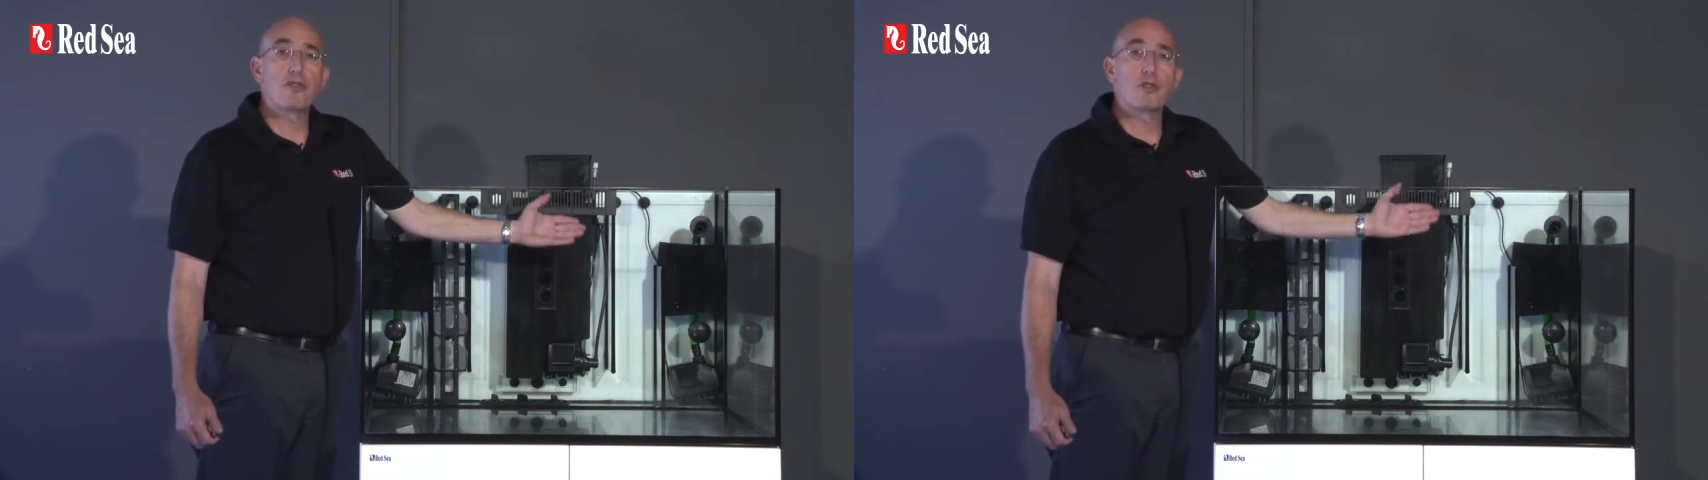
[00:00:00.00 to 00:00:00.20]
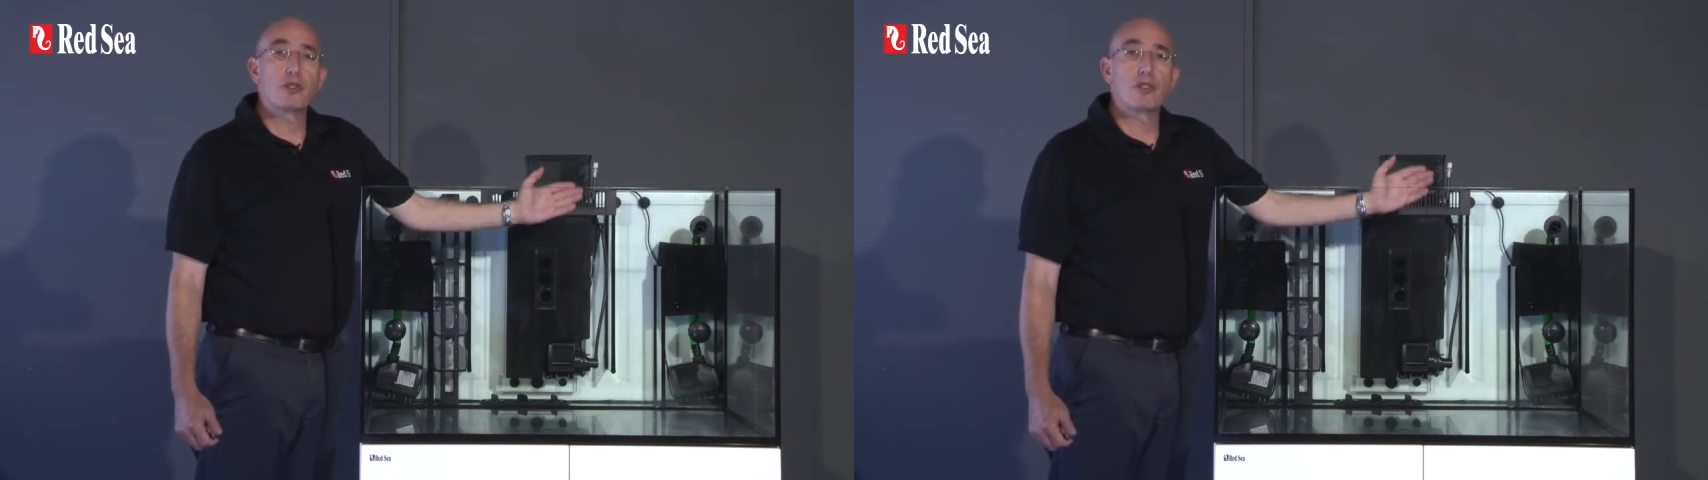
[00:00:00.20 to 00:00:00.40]

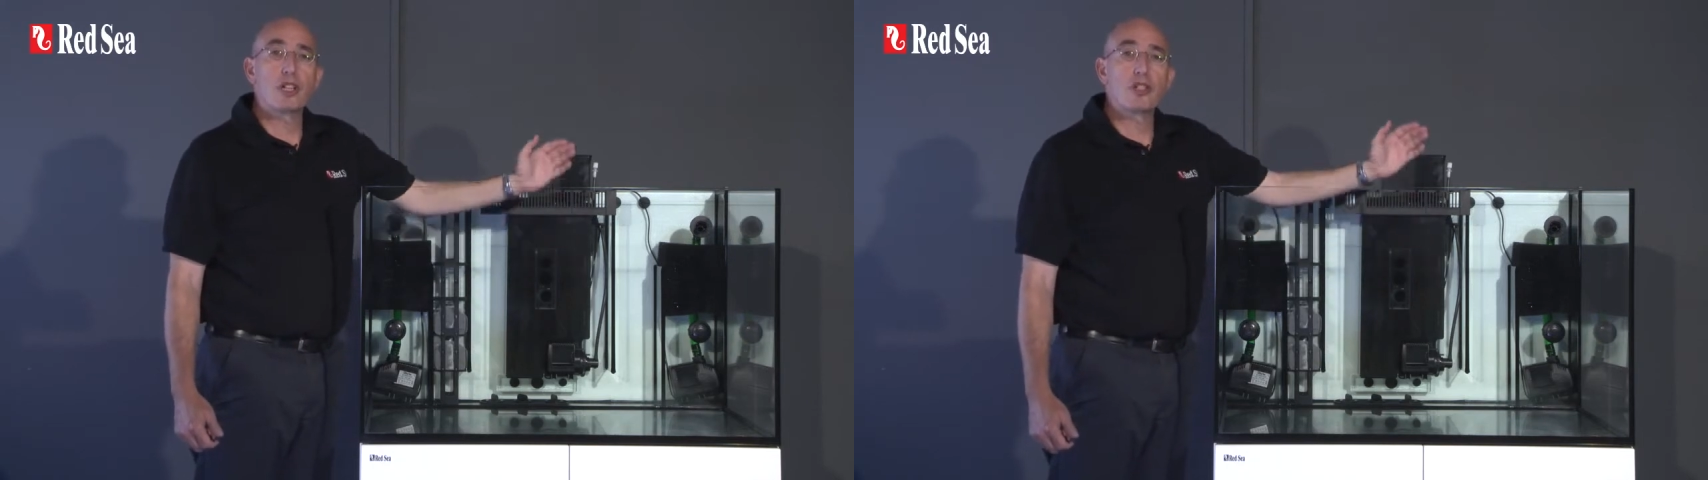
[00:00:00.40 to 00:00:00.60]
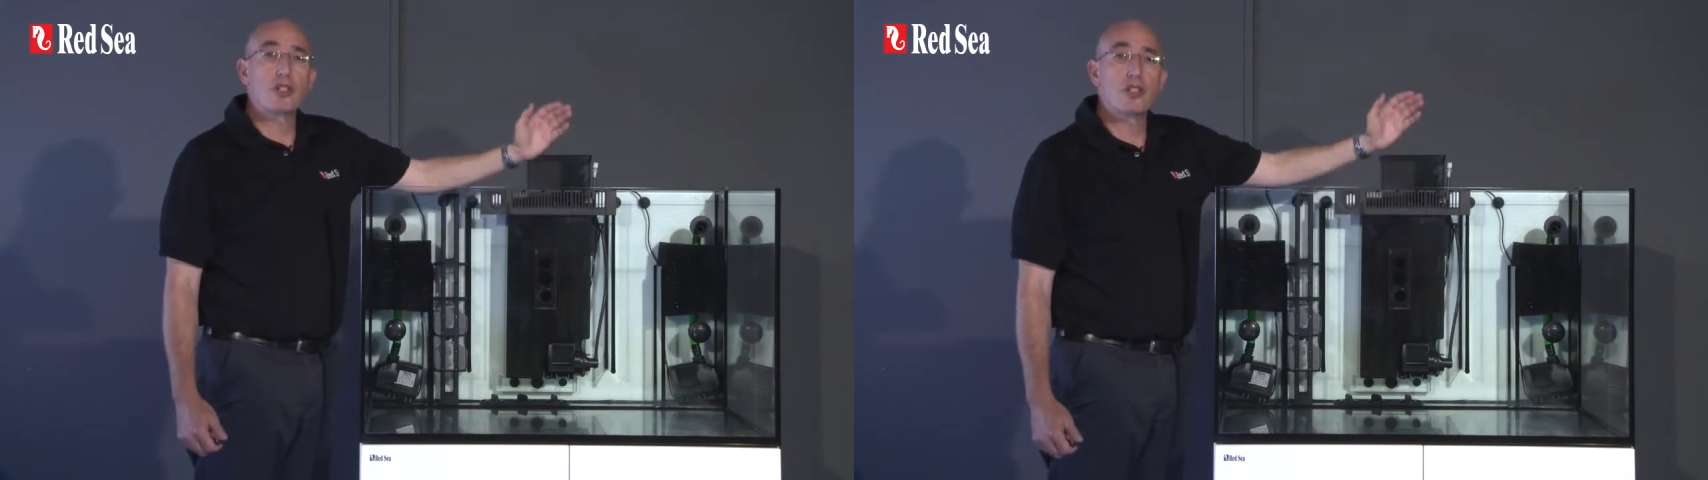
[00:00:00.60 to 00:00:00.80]

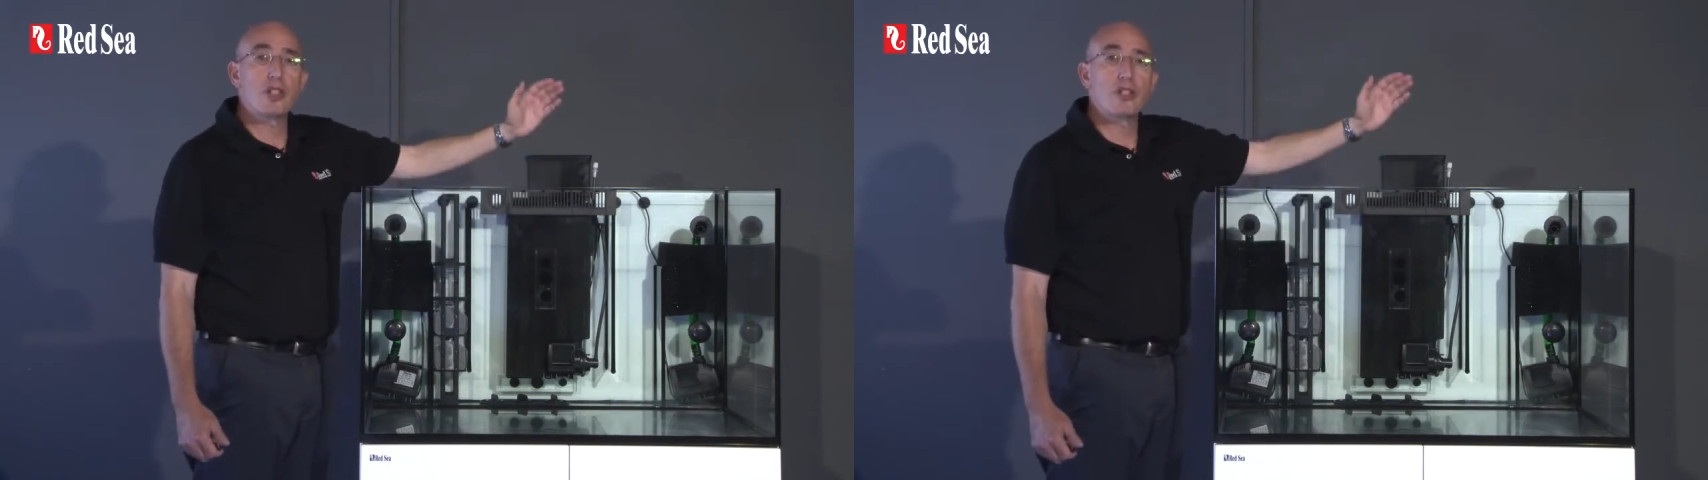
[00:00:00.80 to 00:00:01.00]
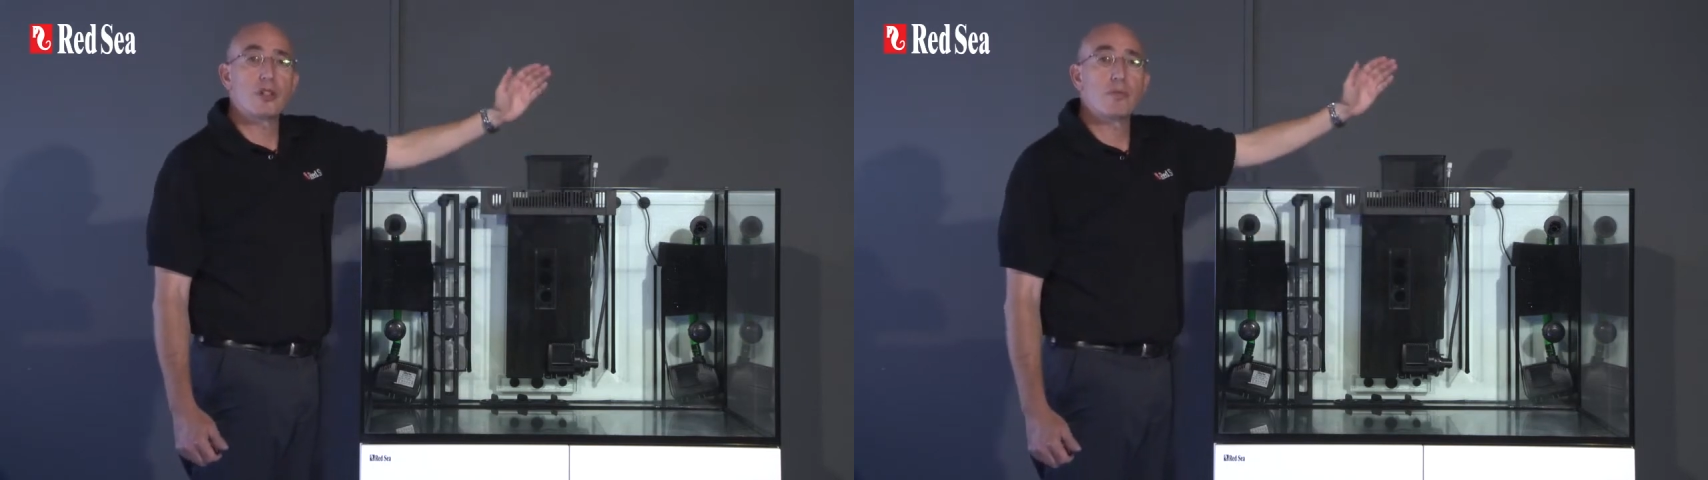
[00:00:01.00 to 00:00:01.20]
filtration
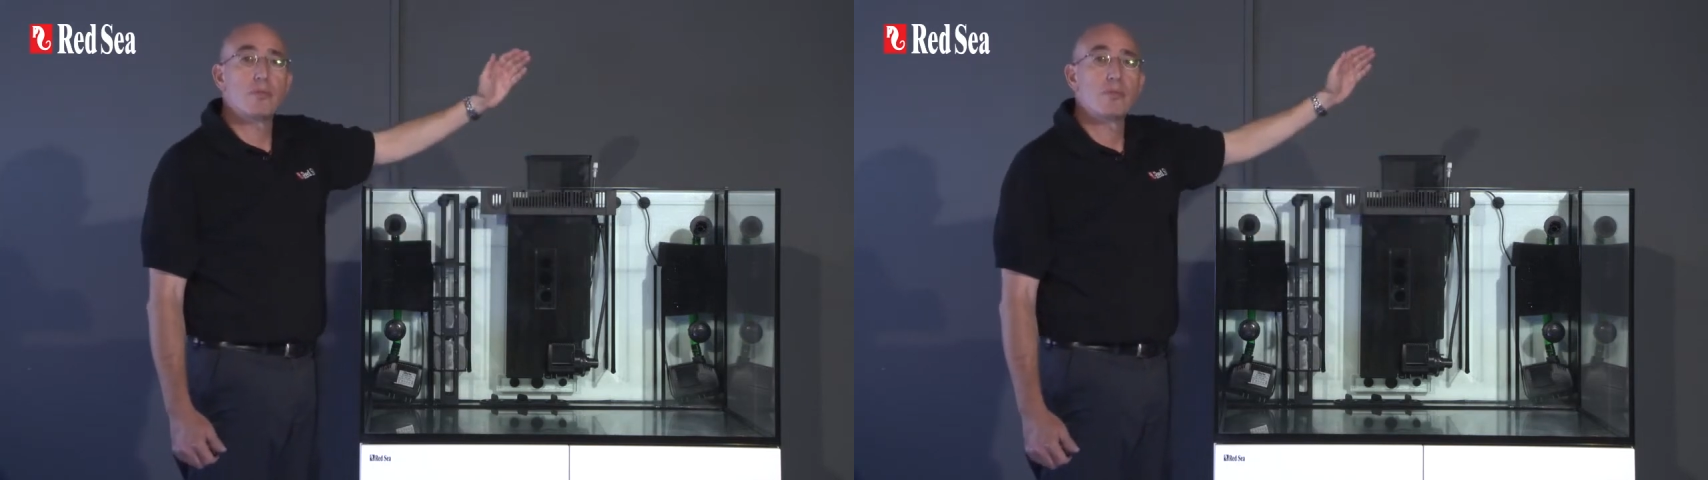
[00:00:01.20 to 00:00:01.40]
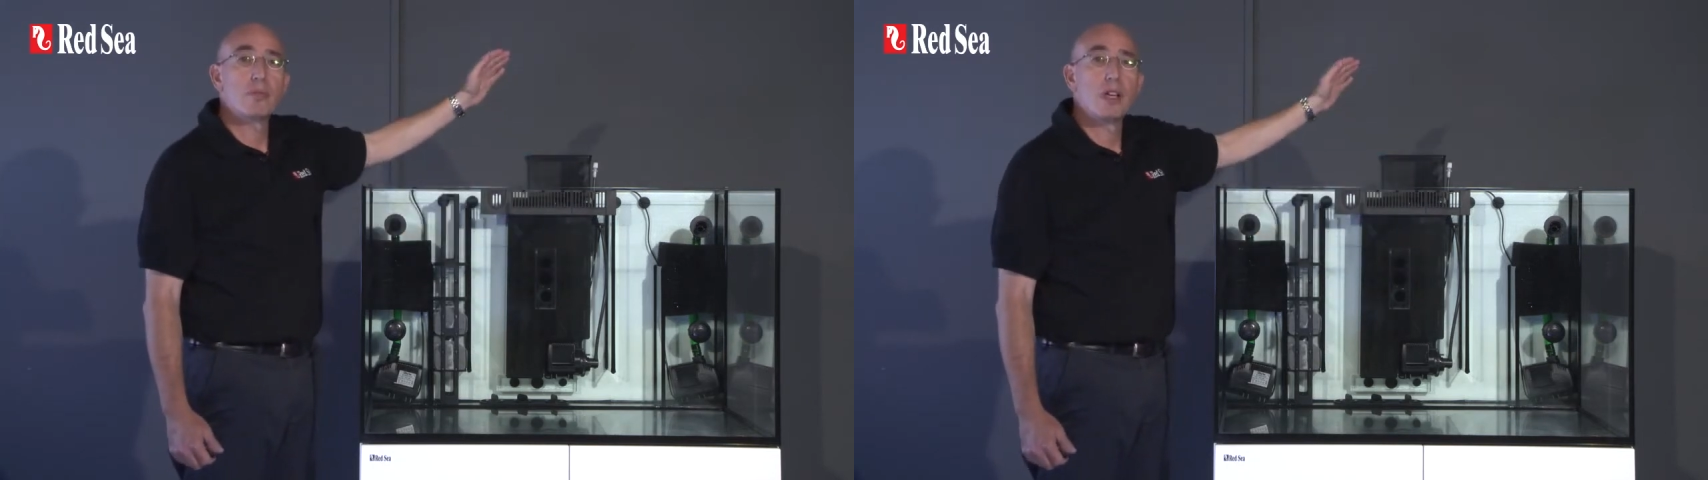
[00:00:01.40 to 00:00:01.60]
system.